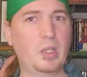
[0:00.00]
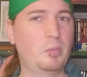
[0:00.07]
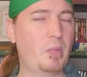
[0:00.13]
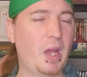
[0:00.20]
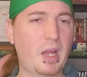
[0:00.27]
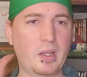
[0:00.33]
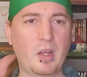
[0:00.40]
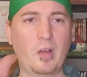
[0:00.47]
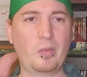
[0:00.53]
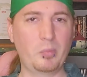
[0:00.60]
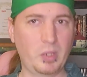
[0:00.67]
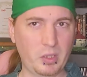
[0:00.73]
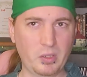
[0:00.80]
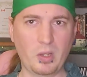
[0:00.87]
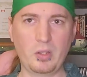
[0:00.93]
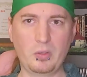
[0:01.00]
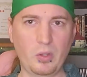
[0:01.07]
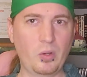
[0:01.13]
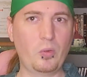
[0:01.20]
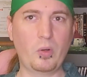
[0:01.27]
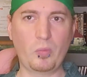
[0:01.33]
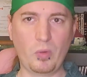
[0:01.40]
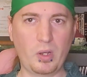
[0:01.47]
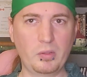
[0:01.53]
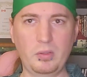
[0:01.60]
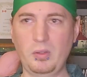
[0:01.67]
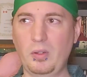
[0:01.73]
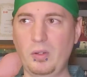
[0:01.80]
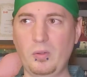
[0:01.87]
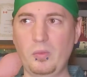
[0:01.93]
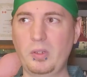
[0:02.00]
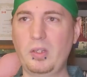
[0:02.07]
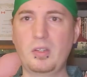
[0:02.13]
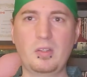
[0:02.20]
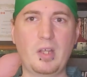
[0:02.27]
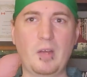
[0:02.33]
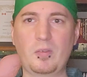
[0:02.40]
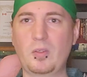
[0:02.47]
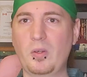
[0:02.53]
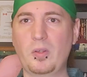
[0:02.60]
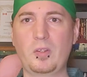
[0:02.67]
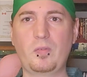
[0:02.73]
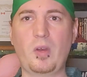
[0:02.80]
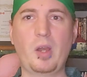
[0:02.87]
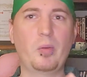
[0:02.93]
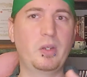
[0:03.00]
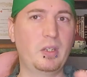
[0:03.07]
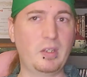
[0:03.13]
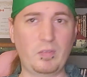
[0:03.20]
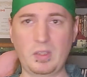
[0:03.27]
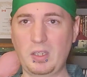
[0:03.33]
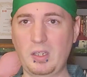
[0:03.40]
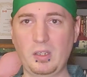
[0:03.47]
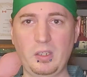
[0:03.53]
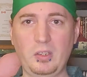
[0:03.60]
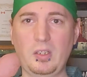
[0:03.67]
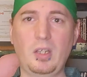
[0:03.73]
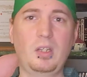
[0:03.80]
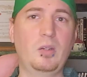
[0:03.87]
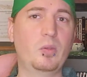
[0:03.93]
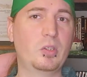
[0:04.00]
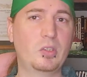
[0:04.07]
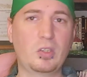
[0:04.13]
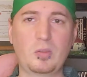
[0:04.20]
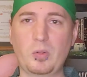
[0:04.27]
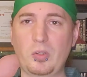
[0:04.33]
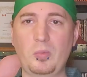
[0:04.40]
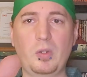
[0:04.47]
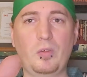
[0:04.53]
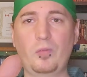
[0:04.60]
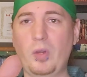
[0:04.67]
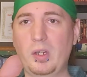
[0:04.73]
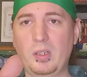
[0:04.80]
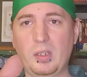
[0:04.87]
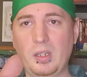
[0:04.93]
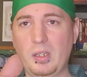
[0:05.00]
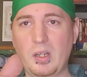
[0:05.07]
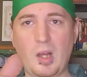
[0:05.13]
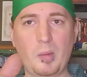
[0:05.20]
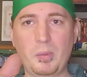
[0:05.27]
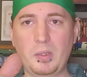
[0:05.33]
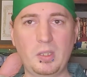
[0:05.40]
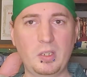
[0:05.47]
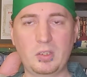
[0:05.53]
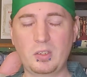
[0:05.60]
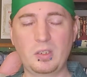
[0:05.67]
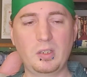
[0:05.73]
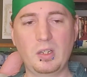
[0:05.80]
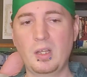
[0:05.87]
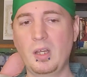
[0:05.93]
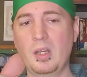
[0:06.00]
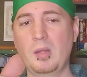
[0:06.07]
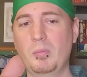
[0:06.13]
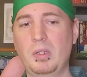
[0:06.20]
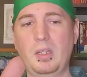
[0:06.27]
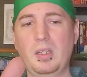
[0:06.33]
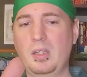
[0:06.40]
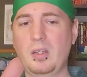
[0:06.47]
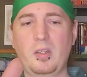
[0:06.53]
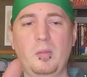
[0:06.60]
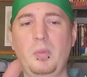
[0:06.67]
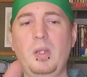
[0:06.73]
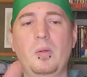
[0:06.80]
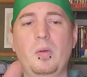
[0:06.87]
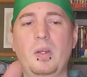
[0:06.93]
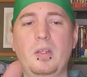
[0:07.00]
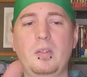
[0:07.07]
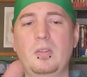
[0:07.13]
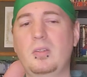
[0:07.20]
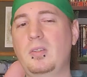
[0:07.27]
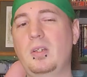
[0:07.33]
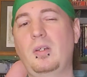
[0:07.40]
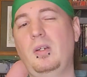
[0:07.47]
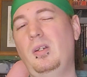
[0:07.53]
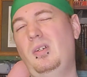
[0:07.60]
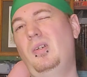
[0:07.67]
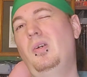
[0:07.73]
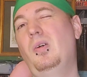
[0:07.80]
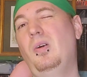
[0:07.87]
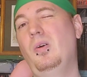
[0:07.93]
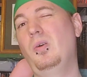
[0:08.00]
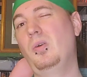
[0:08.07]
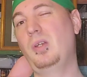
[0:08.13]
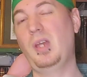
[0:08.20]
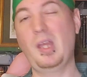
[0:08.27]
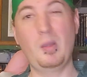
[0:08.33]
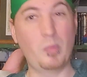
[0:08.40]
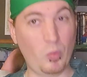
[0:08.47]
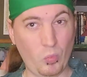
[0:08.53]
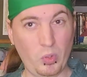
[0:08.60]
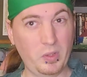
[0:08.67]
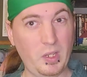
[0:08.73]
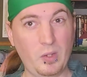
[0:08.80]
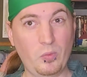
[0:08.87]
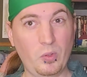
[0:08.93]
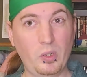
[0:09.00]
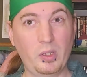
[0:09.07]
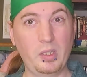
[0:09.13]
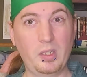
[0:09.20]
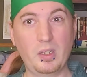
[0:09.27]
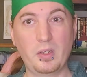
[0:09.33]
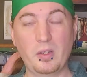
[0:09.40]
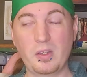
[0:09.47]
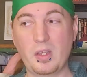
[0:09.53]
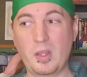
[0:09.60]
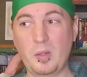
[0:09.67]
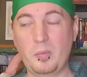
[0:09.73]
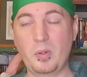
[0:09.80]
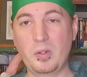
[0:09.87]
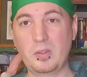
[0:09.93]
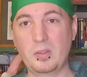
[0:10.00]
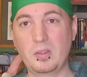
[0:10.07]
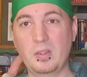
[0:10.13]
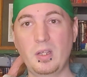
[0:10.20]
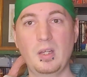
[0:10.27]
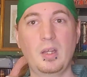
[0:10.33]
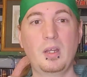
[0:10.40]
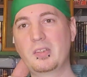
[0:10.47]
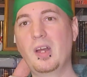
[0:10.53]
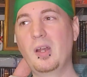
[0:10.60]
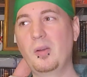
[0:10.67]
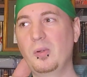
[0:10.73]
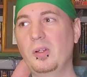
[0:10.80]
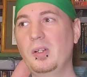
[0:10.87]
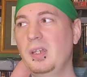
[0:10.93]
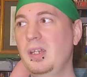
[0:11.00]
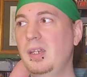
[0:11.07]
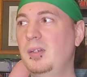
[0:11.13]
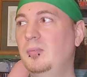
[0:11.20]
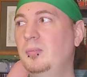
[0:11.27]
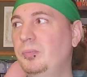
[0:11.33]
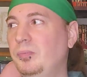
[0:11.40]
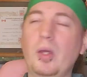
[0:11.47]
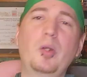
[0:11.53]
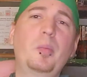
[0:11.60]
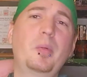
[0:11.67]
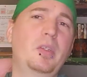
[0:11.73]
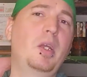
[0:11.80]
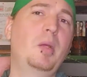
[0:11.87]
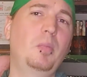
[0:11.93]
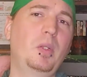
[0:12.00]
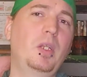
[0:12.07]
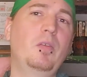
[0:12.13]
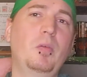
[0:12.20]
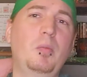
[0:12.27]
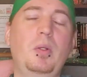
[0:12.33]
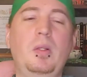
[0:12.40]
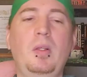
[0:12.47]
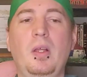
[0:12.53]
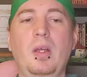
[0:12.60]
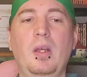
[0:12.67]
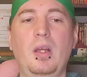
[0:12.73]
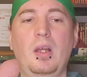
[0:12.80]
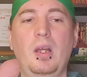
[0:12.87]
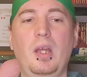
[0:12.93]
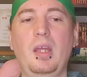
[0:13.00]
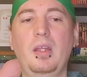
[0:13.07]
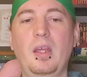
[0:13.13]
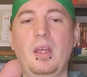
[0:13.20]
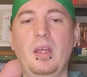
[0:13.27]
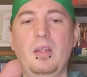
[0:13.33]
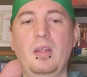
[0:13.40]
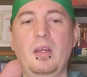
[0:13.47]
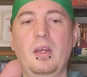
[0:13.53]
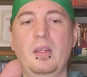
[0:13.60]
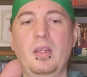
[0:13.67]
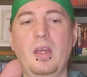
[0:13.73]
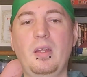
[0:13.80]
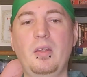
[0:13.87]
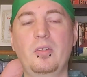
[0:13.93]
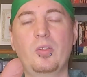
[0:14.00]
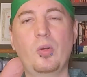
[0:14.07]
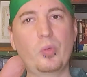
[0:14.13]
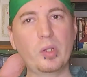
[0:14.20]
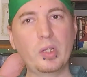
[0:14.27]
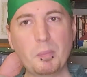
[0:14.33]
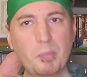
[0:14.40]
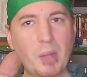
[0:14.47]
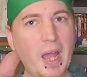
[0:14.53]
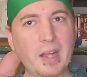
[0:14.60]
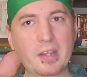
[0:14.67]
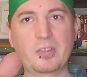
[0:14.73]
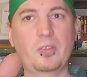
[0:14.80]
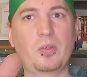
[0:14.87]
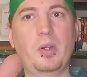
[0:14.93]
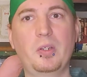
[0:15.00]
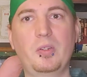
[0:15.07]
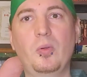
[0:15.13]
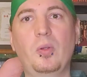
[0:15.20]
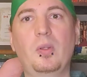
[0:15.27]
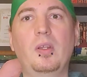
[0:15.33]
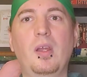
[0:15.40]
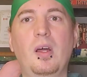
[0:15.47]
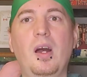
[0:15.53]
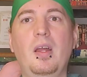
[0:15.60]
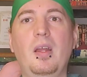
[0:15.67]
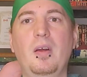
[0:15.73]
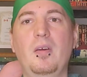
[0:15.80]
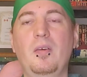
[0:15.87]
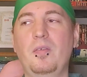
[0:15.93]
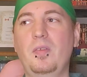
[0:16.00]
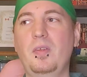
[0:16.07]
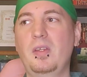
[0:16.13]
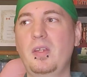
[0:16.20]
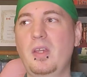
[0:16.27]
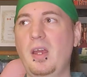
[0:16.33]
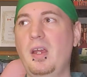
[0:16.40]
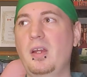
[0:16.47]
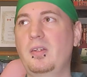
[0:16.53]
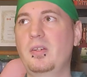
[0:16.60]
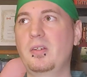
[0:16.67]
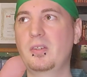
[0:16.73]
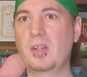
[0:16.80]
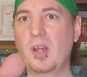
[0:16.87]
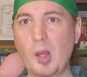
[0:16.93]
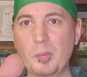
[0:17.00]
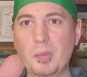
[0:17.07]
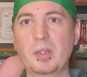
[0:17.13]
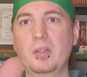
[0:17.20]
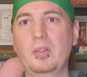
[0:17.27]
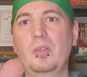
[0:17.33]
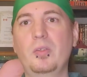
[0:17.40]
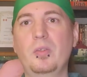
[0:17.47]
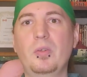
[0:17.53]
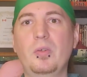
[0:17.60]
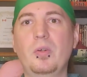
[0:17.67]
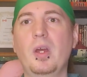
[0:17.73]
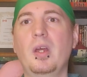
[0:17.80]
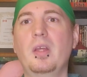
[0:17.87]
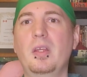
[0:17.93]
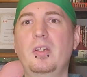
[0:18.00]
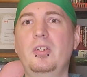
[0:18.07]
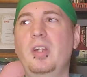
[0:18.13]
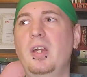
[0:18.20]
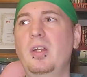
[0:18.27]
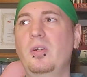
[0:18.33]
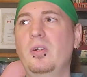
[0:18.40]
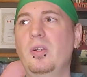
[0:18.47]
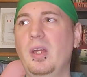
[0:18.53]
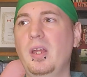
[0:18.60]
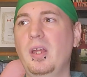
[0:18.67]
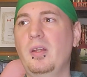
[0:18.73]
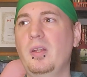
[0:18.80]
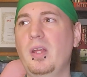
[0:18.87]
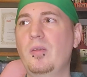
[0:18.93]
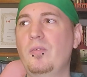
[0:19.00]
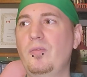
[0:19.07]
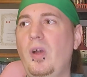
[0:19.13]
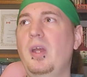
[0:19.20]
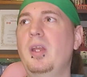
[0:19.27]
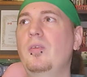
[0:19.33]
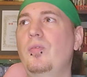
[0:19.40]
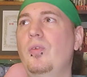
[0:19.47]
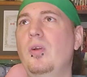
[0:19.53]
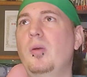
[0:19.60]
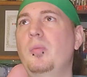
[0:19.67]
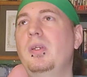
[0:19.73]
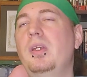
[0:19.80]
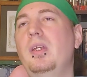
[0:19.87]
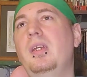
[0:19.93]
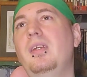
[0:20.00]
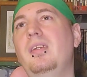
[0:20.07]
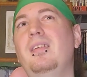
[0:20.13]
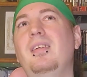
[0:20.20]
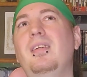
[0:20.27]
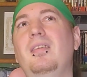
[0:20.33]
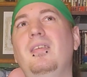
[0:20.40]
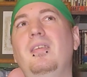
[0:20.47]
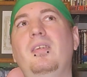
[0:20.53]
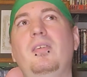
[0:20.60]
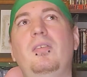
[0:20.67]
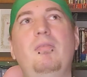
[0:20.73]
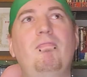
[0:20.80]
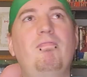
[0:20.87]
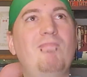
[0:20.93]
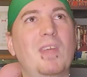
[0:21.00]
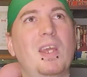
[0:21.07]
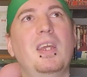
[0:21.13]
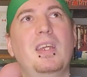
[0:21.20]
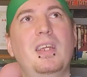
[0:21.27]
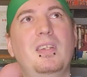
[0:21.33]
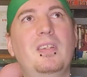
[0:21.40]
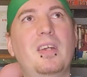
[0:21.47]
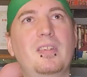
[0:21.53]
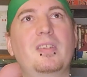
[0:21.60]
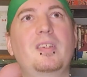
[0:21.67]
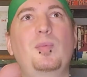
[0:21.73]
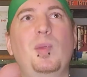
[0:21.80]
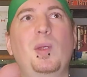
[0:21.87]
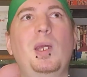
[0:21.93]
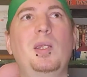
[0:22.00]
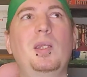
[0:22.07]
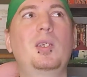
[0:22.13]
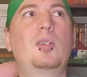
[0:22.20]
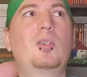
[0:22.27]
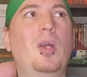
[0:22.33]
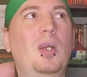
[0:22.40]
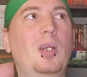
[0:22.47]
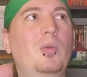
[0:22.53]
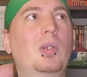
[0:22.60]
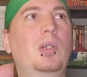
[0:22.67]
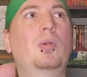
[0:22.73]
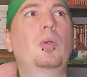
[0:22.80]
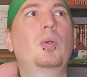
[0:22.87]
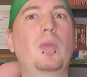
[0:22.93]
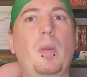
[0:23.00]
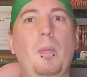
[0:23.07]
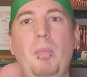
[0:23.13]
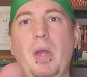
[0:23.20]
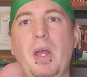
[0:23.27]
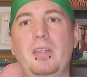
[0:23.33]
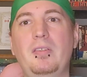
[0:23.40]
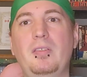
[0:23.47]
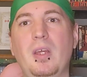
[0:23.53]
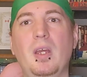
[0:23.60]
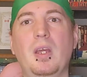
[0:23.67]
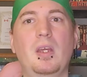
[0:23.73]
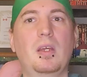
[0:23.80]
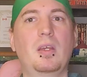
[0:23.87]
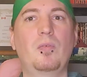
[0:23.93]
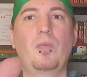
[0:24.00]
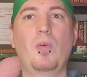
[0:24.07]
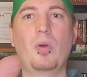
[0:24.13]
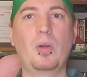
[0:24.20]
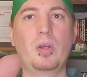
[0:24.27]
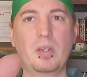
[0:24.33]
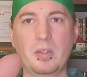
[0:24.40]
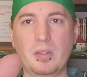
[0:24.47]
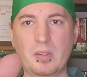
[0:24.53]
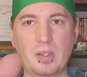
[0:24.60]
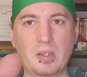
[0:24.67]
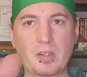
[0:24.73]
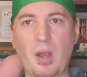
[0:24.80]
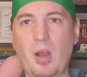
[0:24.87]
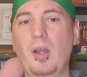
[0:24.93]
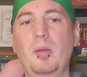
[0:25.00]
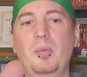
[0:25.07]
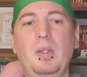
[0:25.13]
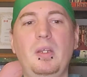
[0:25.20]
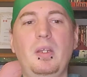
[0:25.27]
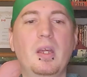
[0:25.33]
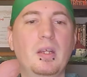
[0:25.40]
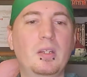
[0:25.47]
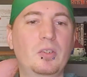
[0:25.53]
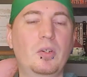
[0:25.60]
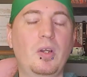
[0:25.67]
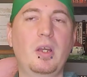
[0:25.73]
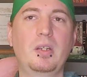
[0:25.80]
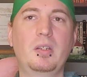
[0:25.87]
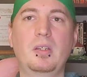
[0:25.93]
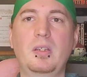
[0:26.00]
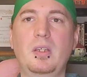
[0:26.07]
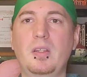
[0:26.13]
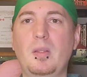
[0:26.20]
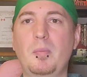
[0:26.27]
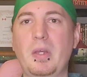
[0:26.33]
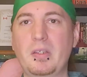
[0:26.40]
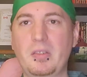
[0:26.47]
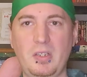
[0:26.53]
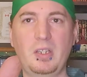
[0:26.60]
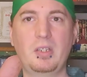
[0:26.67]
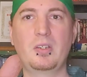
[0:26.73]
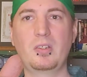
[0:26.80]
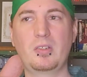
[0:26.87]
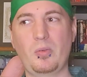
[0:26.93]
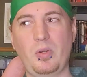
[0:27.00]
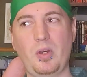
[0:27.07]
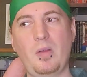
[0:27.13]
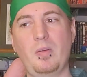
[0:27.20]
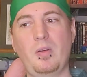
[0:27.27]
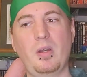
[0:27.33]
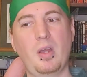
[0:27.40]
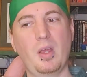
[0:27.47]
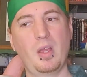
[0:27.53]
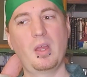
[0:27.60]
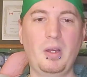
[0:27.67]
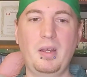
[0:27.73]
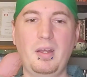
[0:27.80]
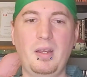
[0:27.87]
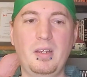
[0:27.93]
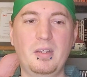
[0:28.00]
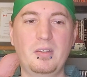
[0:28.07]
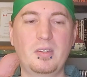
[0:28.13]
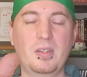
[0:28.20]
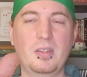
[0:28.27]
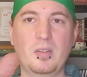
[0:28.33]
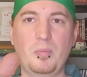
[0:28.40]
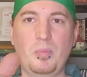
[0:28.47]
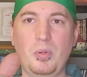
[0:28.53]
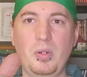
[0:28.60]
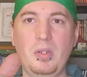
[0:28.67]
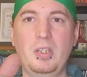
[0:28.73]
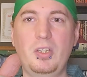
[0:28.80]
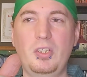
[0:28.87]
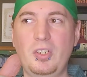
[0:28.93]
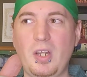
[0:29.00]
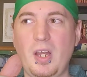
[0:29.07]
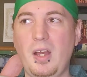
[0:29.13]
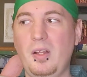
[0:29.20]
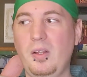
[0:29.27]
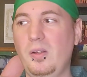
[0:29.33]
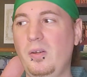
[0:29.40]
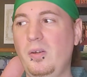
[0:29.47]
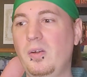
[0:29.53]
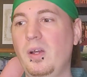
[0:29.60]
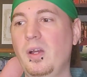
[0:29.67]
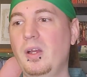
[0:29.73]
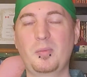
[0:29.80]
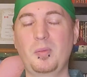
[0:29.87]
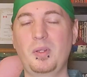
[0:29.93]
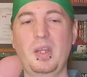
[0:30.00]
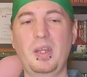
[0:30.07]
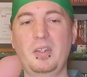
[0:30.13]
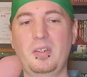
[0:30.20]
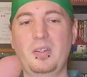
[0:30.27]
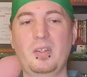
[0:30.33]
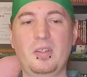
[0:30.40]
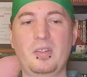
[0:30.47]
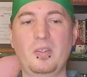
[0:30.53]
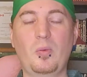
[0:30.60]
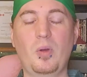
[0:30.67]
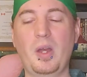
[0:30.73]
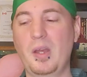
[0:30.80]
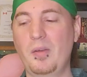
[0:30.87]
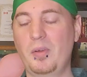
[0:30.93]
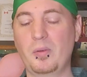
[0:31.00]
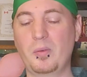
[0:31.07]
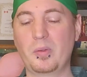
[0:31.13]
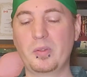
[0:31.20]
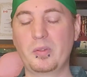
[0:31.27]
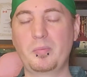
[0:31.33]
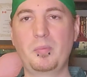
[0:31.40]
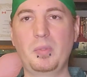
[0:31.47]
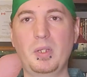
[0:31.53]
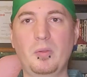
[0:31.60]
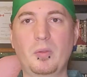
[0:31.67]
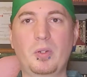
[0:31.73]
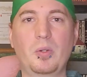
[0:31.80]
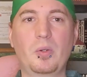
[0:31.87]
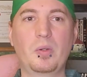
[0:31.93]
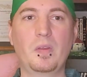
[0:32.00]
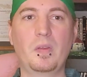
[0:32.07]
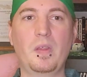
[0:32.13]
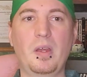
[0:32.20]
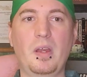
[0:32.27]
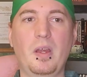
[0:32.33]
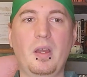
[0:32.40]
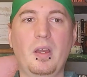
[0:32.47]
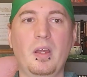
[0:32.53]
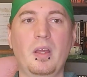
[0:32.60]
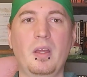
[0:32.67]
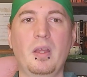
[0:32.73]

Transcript: They'd back off and be like, yo, no, it doesn't have to go this far. We didn't have to kill each other. It was just supposed to be a friendly competition, but they killed them anyways. It's like, okay, but would they really kill the other person? It's not really 100% believable. And then, again, there's no really backstory to a lot of the characters coming to the general and fighting for him. He does explain that he's trying to recruit the best for his army and trying to get the best teachers or whatever, but it's a pretty shallow explanation as to why everyone's being recruited there.